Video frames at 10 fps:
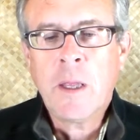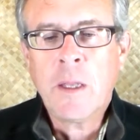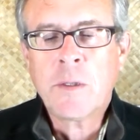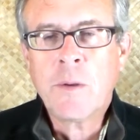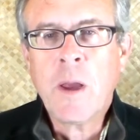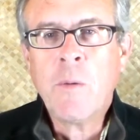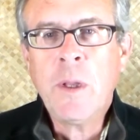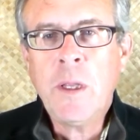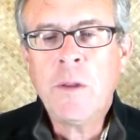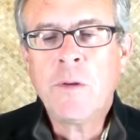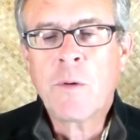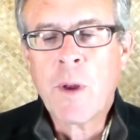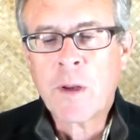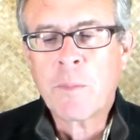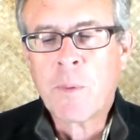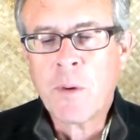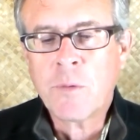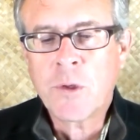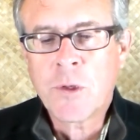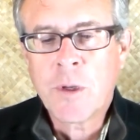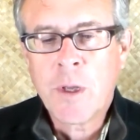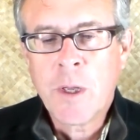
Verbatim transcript: and so now we need the direct approach,